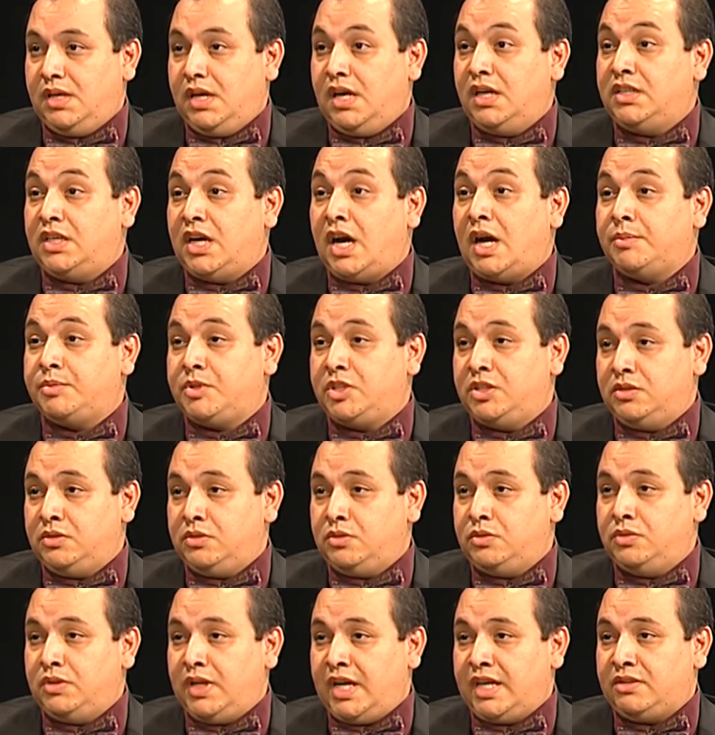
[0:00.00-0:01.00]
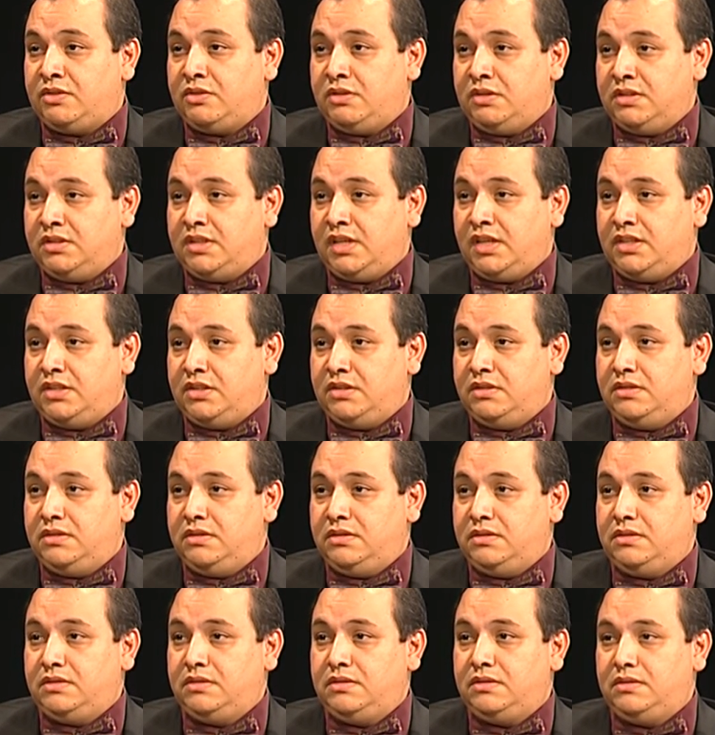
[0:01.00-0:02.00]
adoption through naturalization.
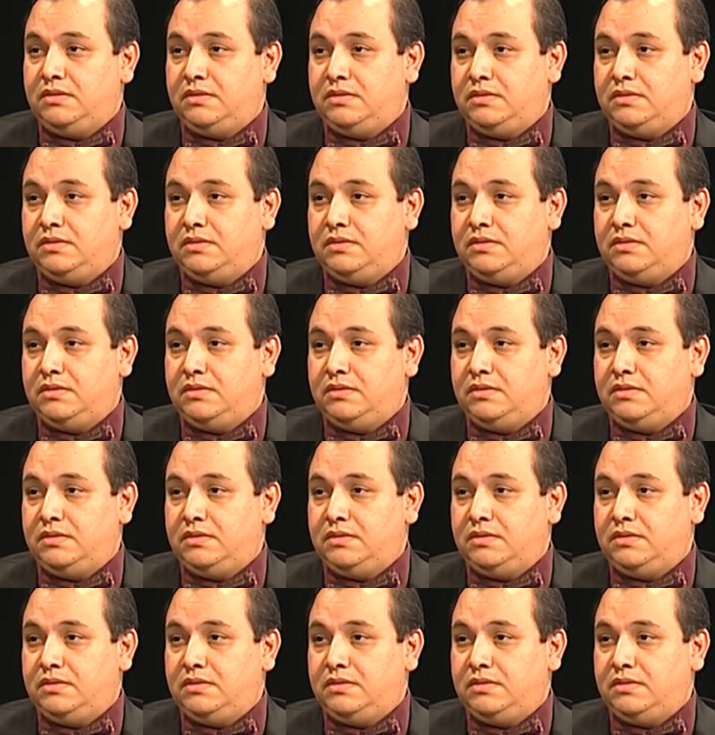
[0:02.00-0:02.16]
Okay.